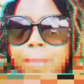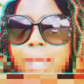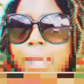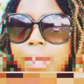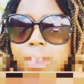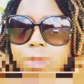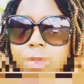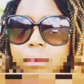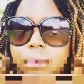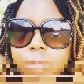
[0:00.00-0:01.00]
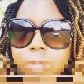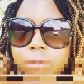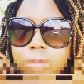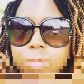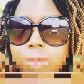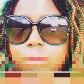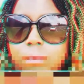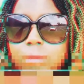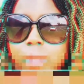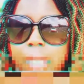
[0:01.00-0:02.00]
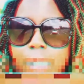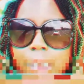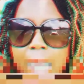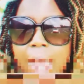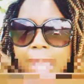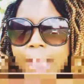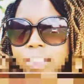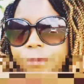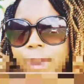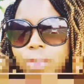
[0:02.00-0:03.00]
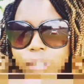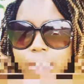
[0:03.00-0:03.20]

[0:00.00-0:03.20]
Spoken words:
mine's. And that God has the final